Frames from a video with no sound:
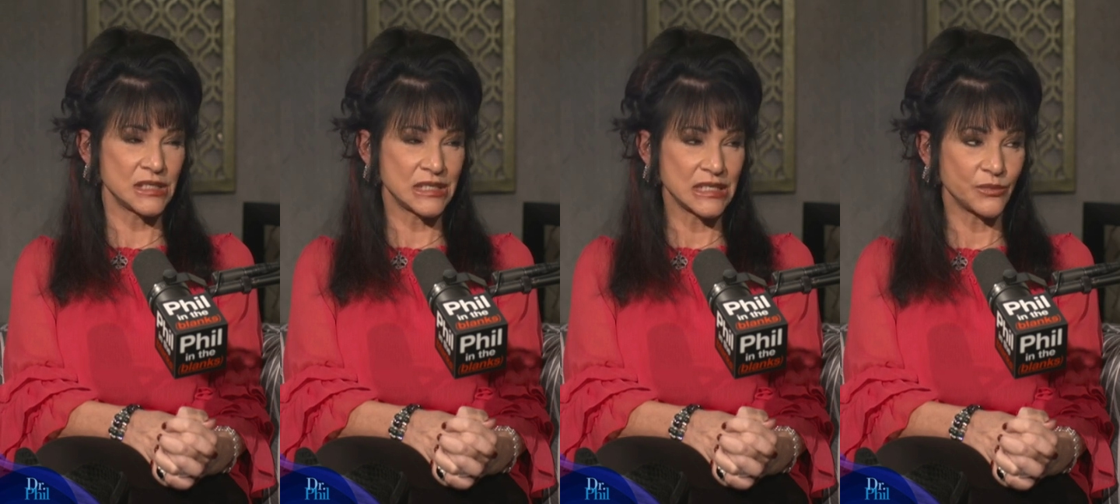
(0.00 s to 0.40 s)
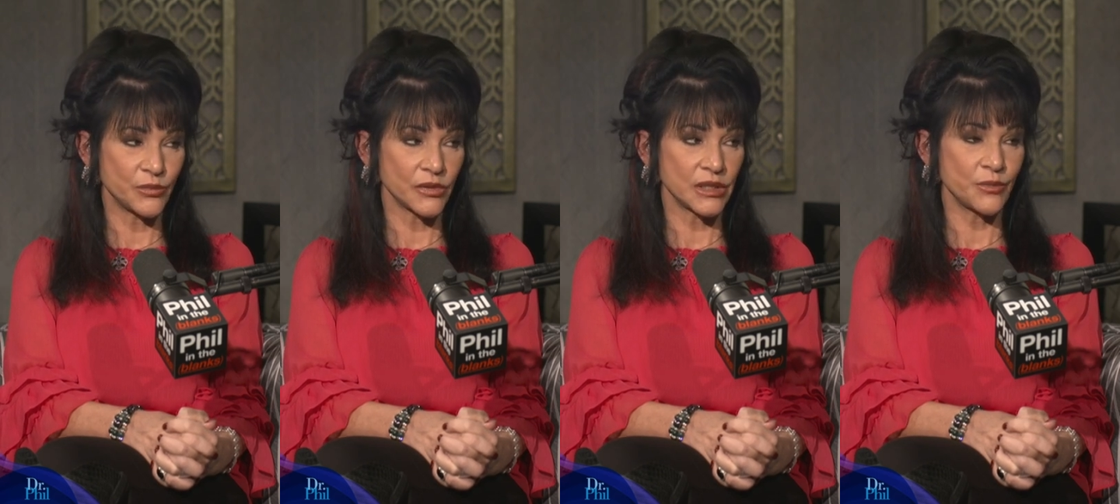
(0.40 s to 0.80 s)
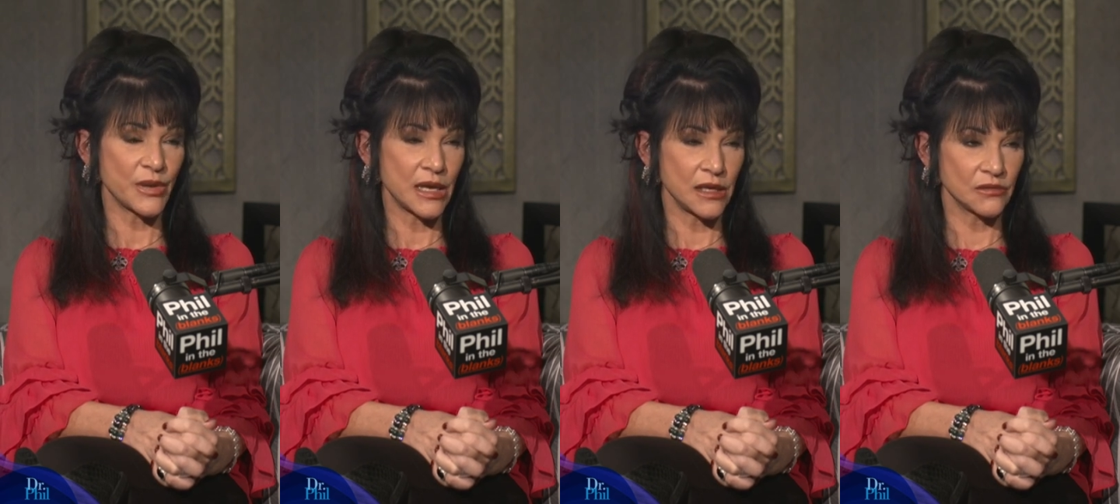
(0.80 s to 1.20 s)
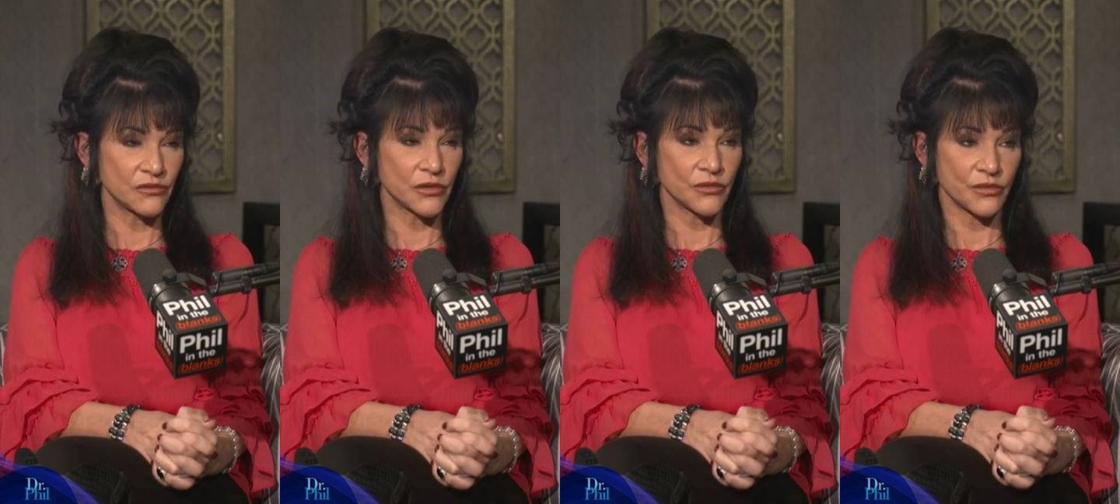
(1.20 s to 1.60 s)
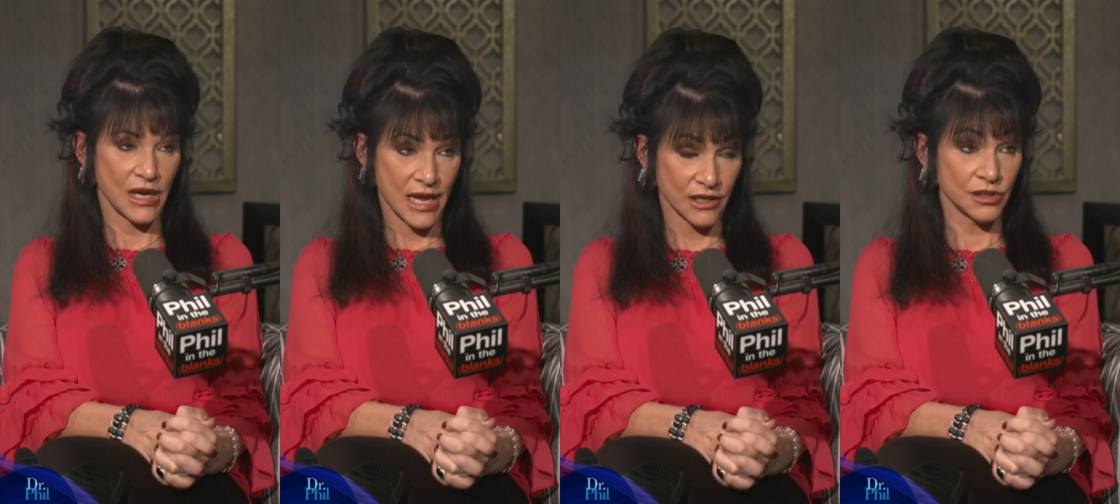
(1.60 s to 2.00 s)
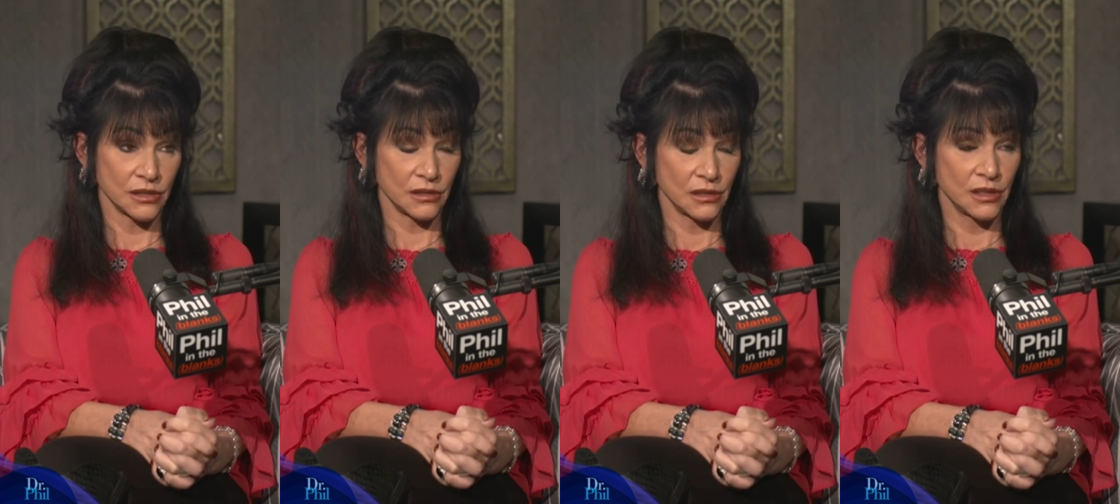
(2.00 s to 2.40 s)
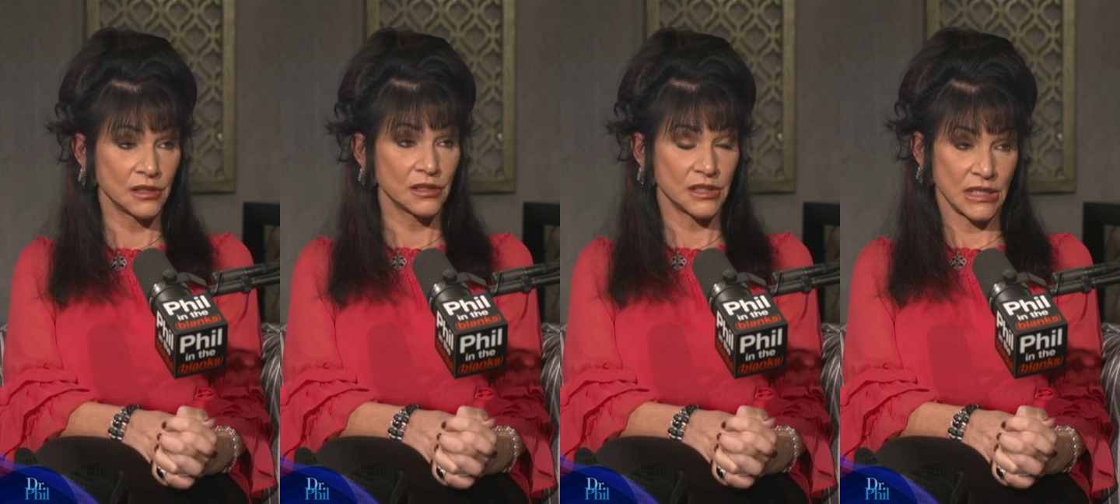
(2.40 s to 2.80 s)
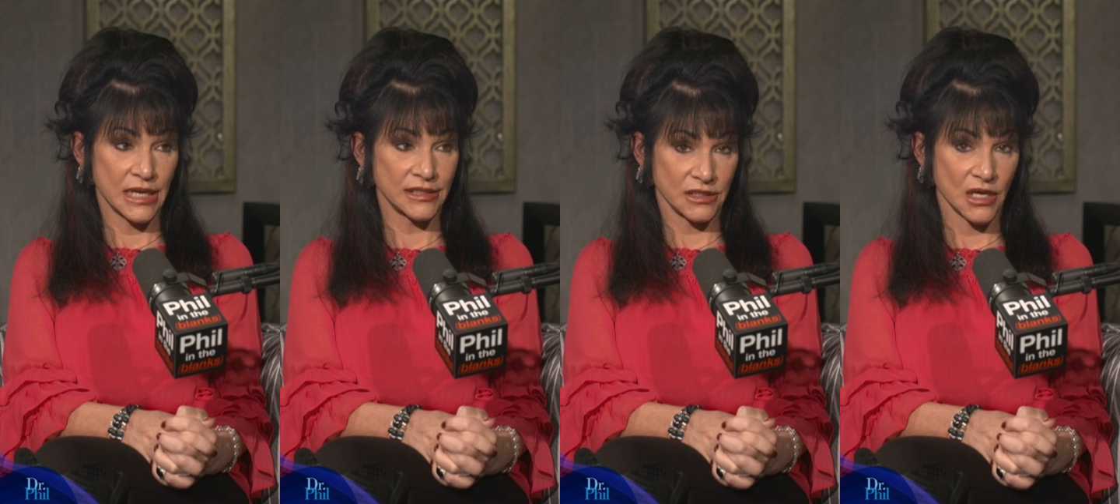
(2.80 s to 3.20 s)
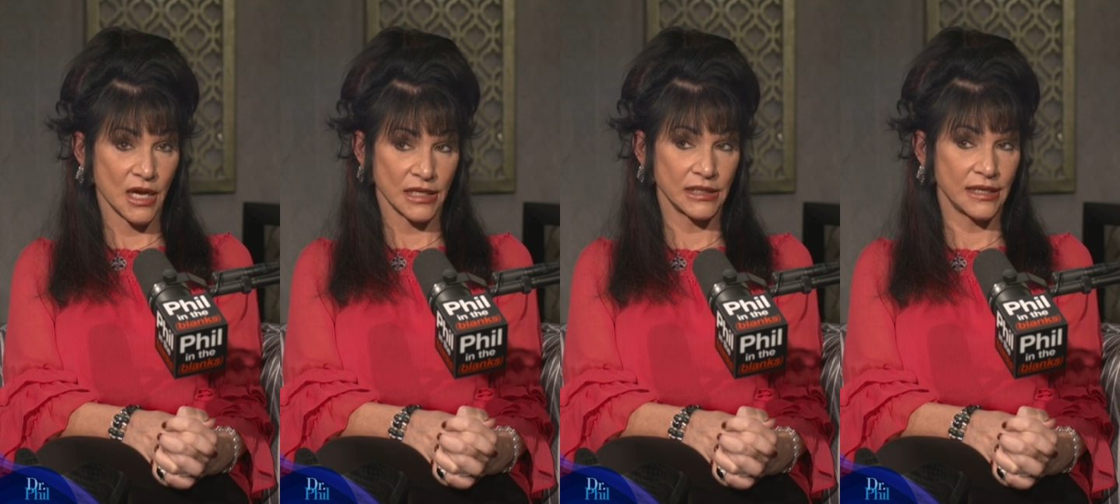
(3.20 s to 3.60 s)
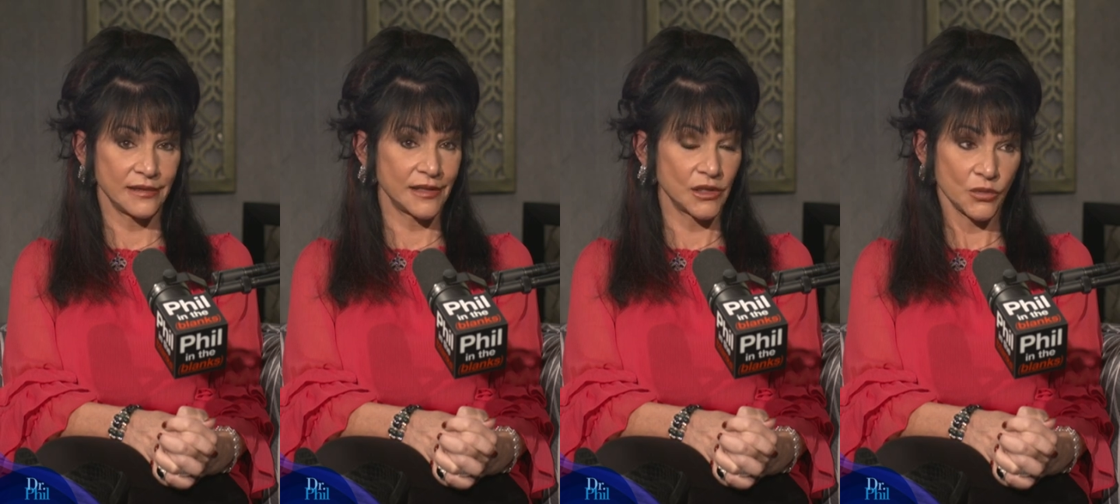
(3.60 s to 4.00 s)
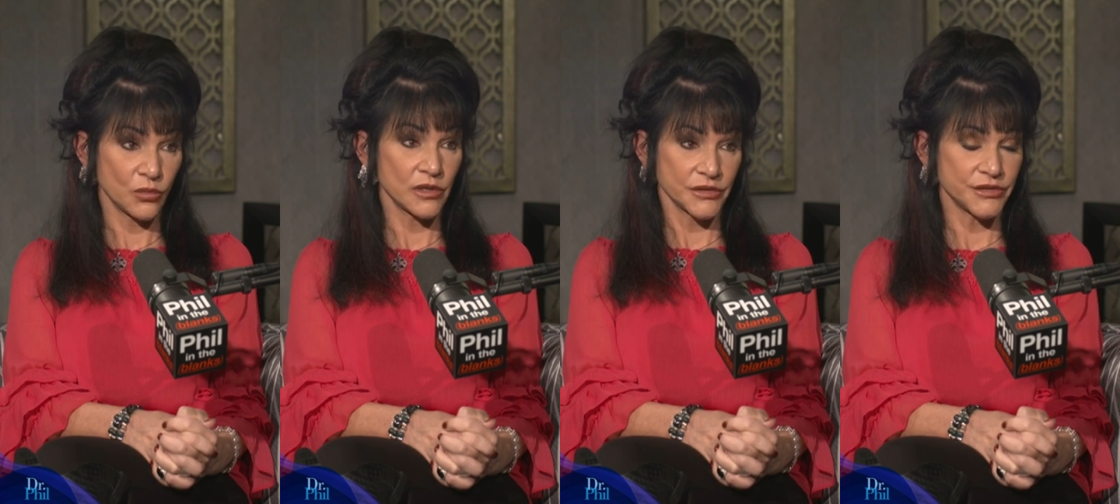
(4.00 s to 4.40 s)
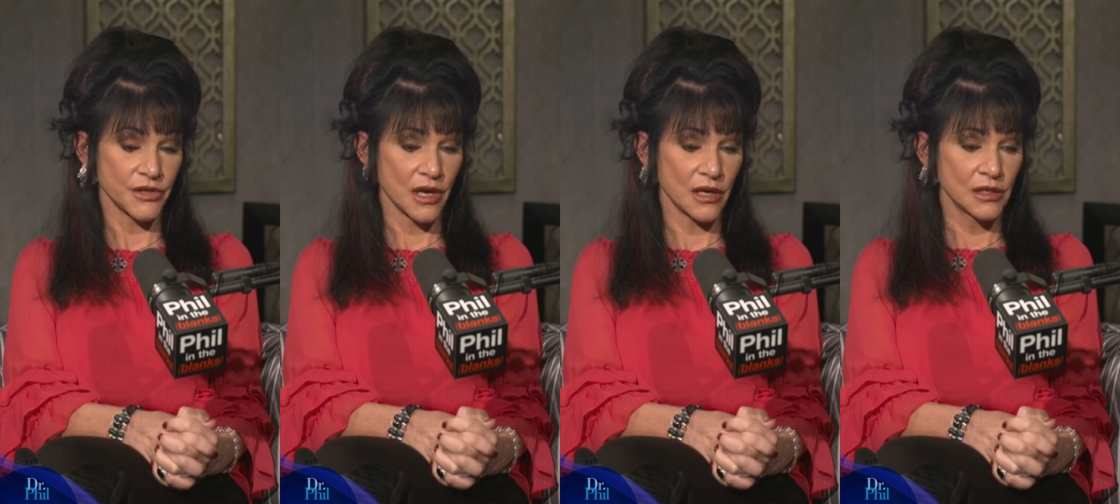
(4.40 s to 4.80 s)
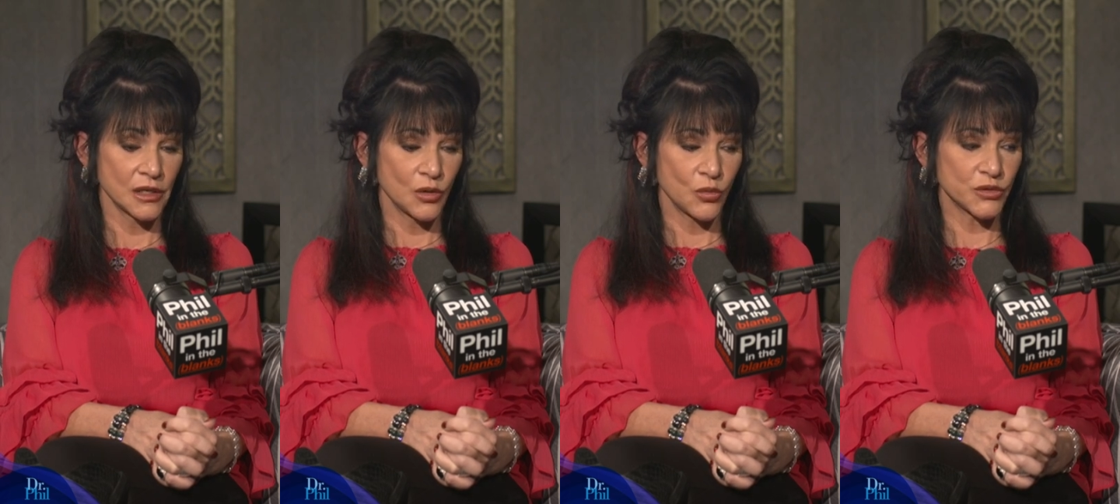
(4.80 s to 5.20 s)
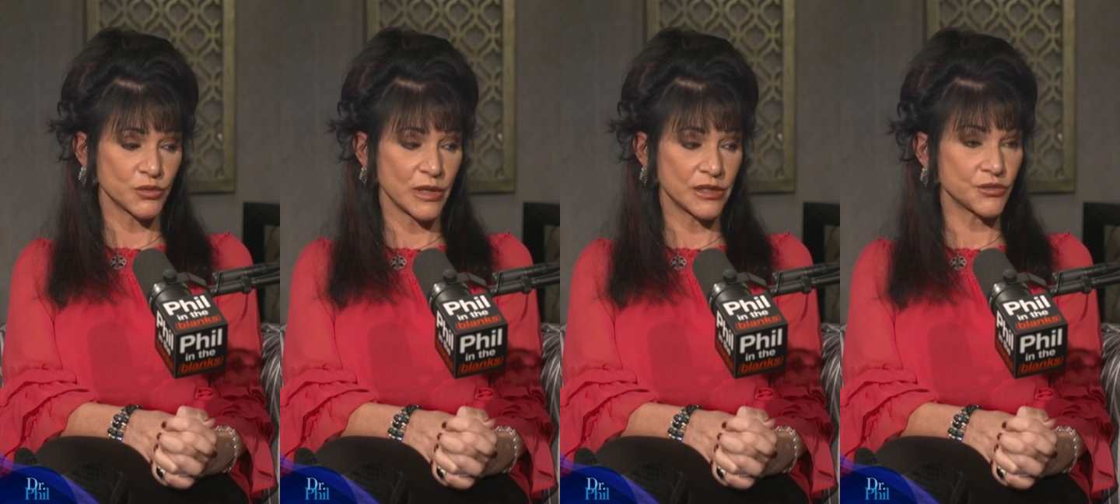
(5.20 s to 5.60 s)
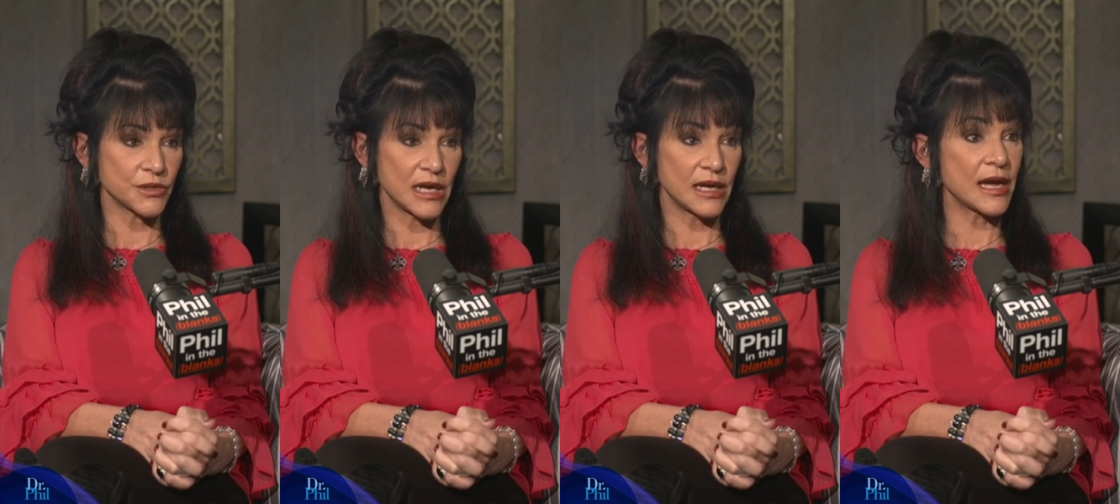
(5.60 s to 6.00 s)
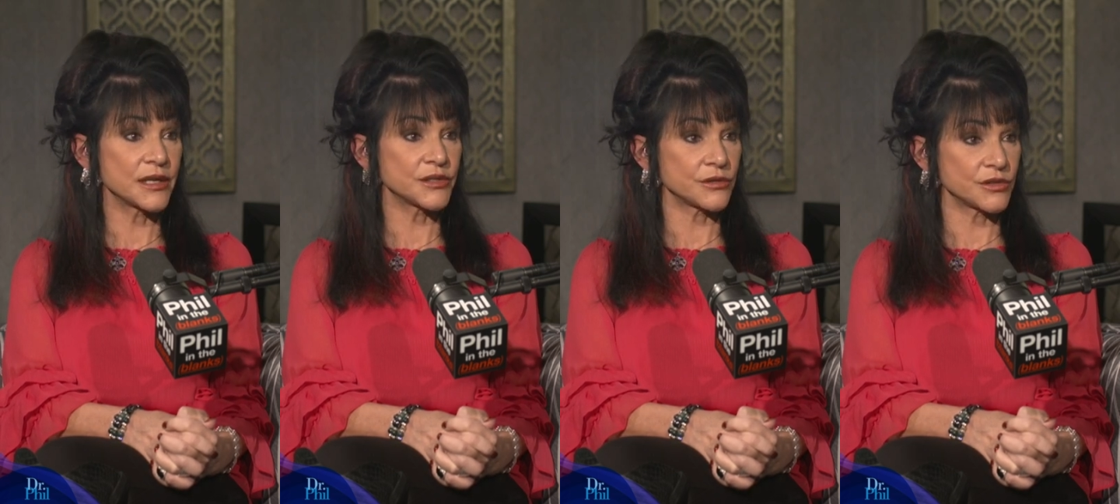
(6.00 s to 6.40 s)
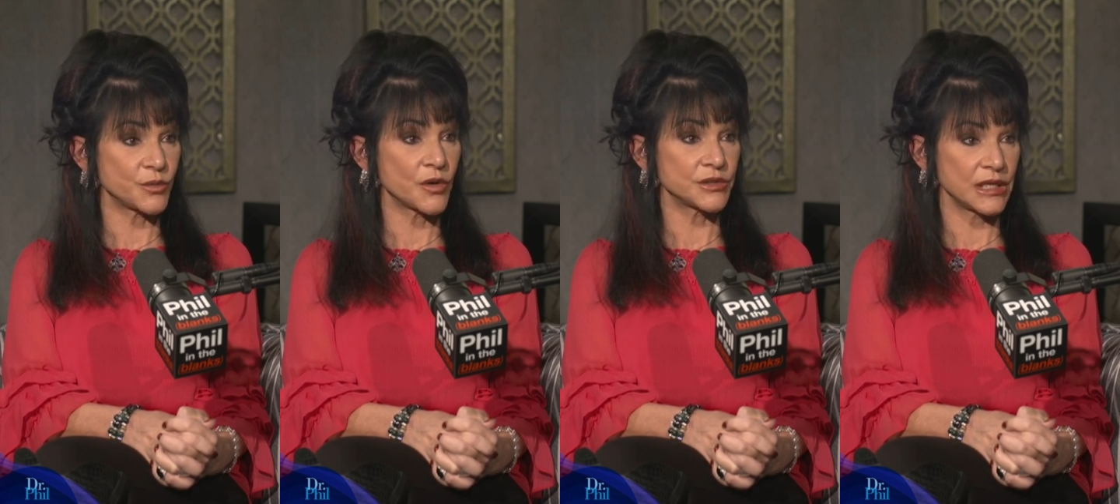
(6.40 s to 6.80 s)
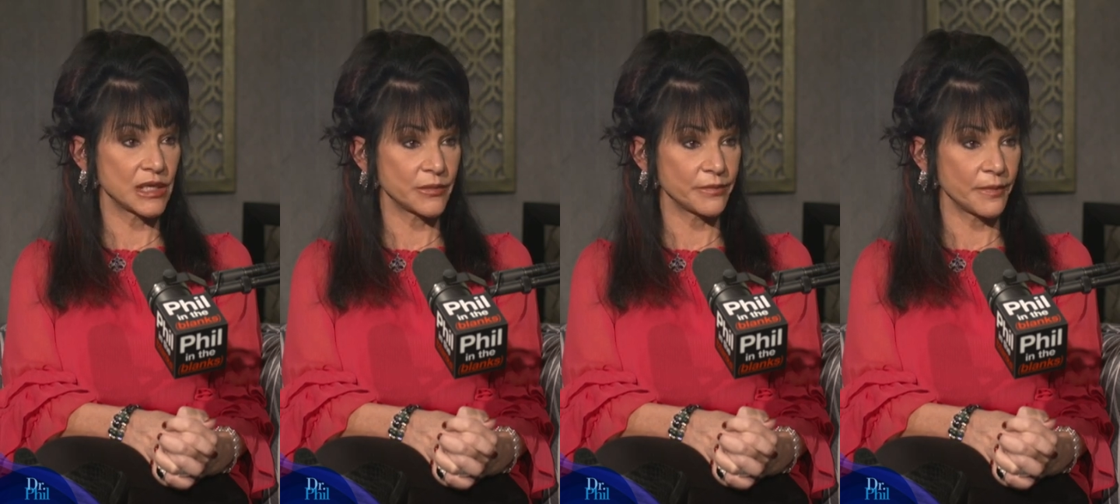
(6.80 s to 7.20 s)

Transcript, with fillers: deeply painful reaction that I saw, and I think the world saw, was when Trinea Gonczar spoke to him,